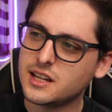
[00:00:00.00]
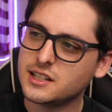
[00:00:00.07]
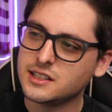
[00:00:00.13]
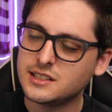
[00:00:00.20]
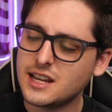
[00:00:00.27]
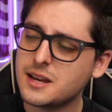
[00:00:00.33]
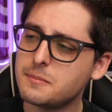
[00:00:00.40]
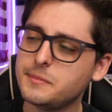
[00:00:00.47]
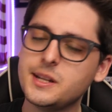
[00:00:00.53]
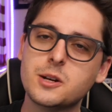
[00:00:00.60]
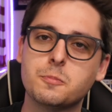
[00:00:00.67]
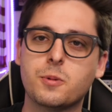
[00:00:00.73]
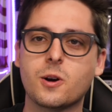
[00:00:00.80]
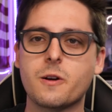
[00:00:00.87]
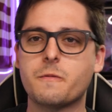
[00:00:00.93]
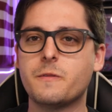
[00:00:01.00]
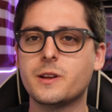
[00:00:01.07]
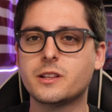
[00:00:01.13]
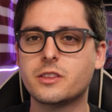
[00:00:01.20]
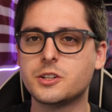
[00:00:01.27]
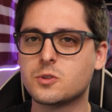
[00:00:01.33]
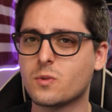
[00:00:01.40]
and damn near
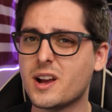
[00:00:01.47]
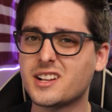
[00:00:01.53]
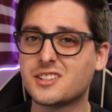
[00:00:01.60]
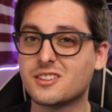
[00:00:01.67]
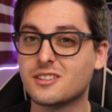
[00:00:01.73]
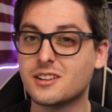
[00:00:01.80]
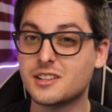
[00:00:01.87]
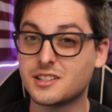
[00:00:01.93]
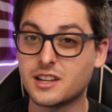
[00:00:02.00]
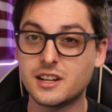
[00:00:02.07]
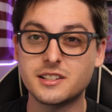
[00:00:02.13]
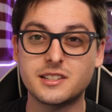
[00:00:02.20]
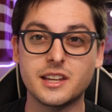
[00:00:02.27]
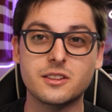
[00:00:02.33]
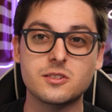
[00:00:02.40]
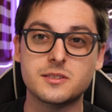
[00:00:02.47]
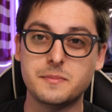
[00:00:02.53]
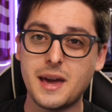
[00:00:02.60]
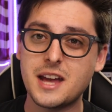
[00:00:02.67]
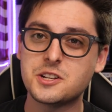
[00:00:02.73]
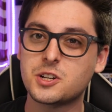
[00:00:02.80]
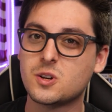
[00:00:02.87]
perfect, the director is gonna say those
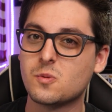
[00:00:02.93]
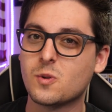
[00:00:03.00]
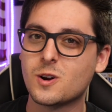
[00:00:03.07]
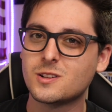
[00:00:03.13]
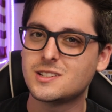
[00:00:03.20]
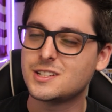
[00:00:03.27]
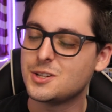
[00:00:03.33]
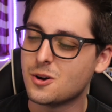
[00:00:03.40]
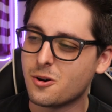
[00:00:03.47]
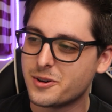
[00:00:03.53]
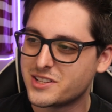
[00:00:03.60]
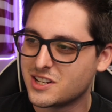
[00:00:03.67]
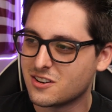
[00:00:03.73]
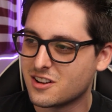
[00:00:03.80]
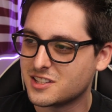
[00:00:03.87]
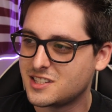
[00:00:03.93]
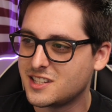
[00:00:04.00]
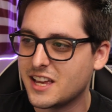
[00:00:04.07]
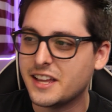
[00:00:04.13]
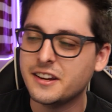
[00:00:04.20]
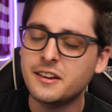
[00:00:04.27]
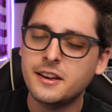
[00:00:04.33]
magical words that you always hear on
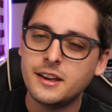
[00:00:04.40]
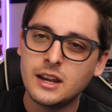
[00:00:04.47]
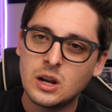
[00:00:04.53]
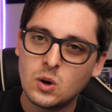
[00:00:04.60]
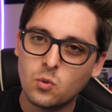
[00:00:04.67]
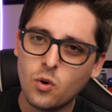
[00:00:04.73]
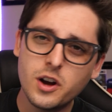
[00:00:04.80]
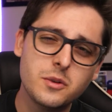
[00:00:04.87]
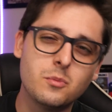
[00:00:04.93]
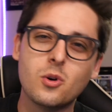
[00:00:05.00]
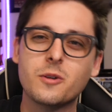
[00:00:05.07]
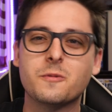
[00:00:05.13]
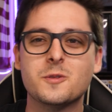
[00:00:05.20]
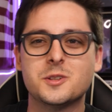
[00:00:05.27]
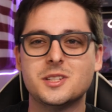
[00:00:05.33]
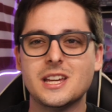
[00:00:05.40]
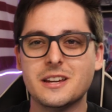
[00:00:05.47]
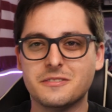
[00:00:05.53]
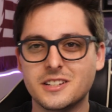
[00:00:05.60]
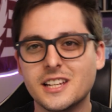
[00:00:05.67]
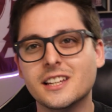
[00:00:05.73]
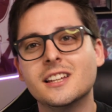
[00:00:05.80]
set, one more for
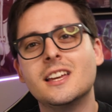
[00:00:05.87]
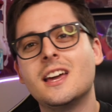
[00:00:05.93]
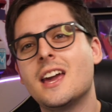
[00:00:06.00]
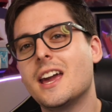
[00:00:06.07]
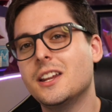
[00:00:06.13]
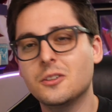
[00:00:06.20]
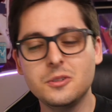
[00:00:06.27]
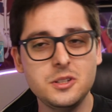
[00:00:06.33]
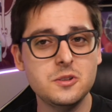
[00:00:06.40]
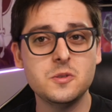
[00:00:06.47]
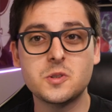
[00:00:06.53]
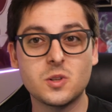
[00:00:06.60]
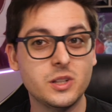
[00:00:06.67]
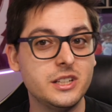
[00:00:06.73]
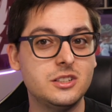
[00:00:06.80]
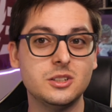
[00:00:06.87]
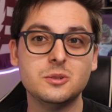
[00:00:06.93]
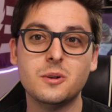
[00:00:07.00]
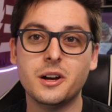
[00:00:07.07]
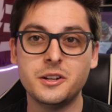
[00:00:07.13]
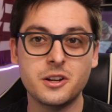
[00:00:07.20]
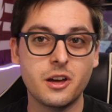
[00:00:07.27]
safety, and he'll usually
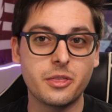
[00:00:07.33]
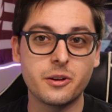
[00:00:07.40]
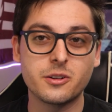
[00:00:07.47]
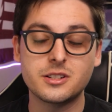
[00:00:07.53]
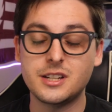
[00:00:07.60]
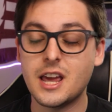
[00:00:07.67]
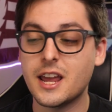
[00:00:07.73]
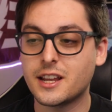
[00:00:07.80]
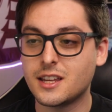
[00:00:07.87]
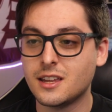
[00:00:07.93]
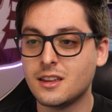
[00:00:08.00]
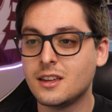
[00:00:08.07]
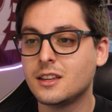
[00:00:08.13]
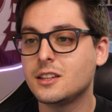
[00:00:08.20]
do another take.